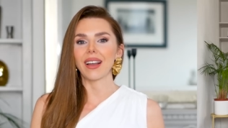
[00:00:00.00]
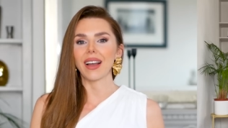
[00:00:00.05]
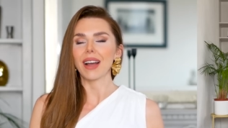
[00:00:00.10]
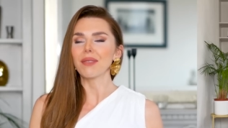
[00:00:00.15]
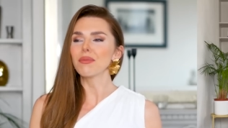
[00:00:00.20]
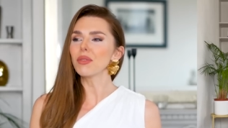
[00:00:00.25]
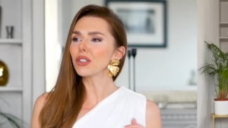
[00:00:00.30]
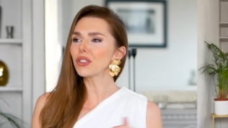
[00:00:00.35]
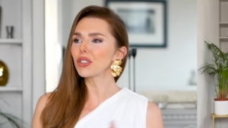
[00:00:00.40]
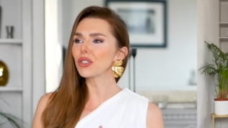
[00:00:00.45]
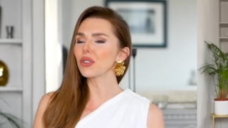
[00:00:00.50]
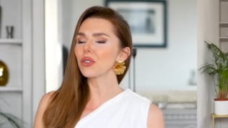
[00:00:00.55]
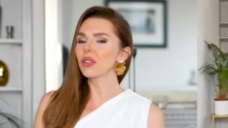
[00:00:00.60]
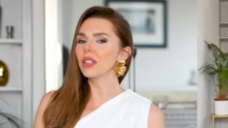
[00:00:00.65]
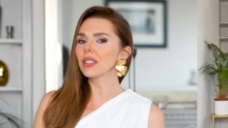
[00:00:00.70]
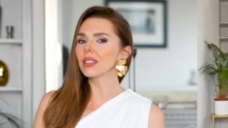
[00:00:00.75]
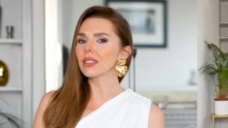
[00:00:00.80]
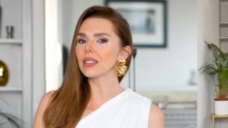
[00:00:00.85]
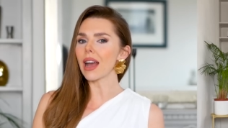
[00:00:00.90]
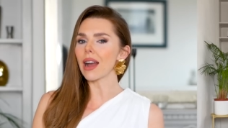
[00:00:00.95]
I'm not sure
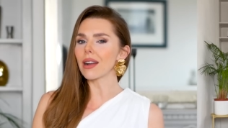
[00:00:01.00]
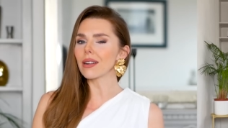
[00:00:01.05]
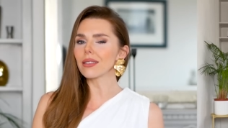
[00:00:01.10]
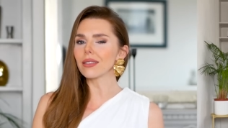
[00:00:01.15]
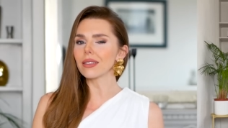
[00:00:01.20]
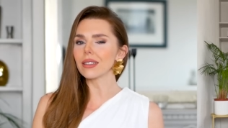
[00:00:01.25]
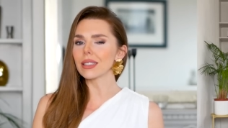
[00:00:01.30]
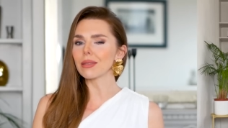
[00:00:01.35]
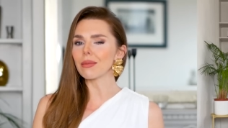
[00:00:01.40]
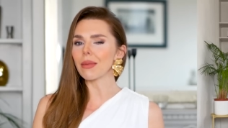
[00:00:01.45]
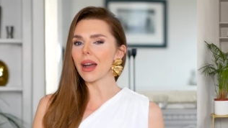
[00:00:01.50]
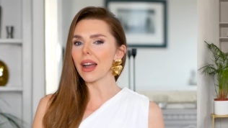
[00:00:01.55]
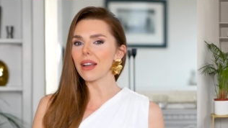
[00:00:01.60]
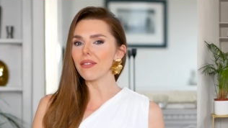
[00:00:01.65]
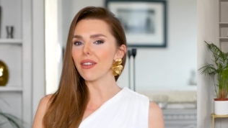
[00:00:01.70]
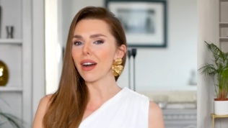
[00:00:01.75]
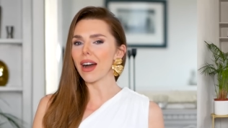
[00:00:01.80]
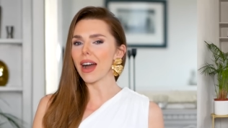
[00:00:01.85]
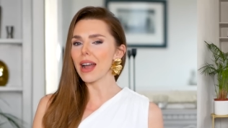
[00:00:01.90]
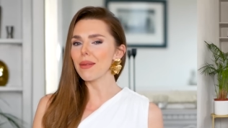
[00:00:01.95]
this tan color is my
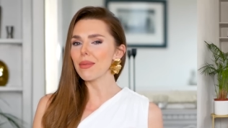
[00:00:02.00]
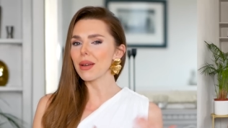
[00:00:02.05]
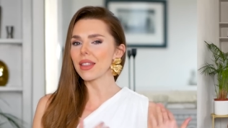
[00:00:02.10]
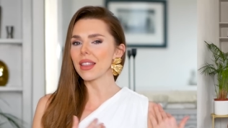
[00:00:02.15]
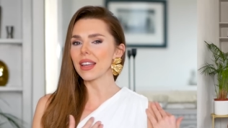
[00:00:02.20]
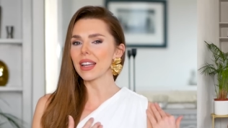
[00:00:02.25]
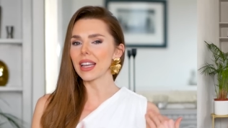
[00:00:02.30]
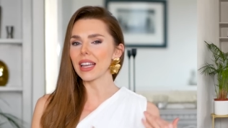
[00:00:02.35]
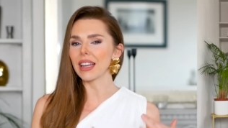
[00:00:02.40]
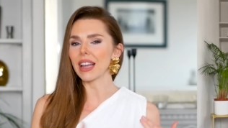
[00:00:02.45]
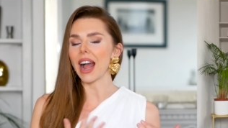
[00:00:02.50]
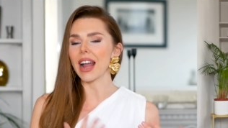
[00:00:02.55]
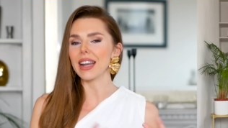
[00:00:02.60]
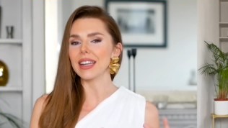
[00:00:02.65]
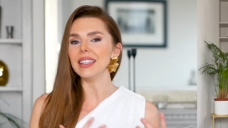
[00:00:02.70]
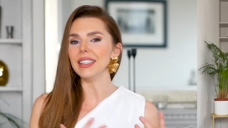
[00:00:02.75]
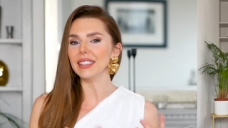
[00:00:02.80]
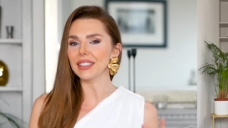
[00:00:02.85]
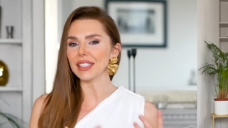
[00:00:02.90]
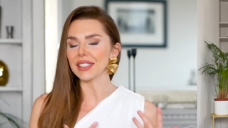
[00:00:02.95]
vibe. I think I
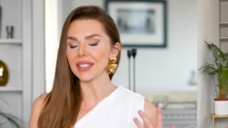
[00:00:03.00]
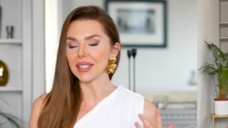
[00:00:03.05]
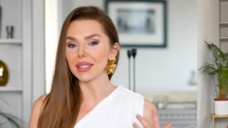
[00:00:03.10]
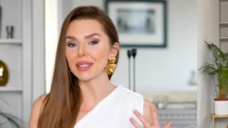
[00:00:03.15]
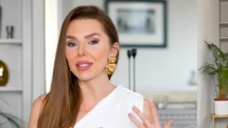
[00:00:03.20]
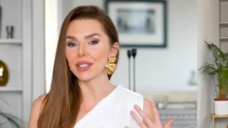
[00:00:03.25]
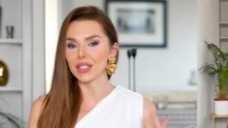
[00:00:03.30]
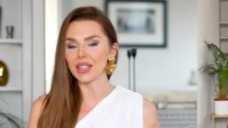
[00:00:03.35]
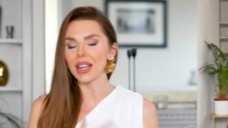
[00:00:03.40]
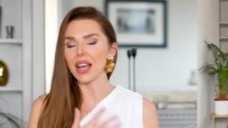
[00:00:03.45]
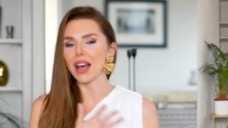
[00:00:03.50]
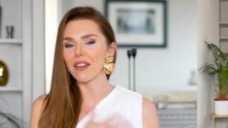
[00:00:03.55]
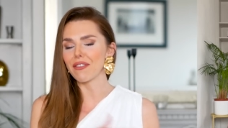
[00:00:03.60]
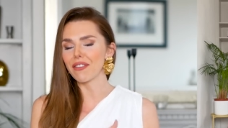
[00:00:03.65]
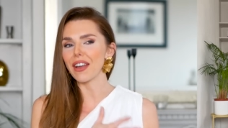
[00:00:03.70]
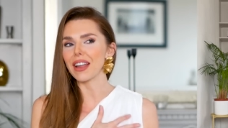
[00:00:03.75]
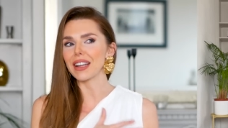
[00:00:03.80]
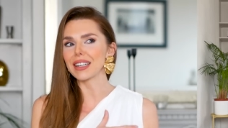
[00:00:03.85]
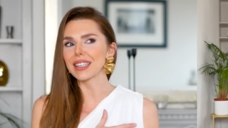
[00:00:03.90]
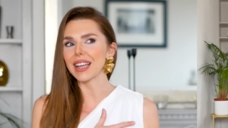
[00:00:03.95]
need to
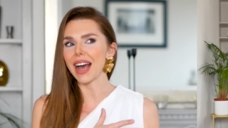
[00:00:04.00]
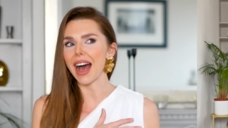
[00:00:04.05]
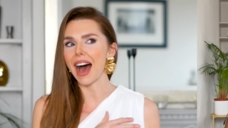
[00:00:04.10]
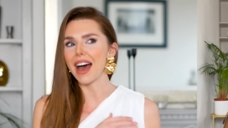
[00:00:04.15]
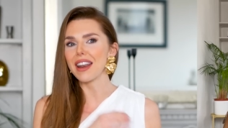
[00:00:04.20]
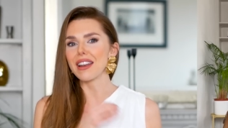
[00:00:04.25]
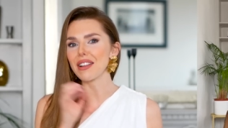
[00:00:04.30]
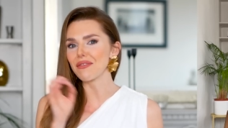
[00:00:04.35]
fake tan.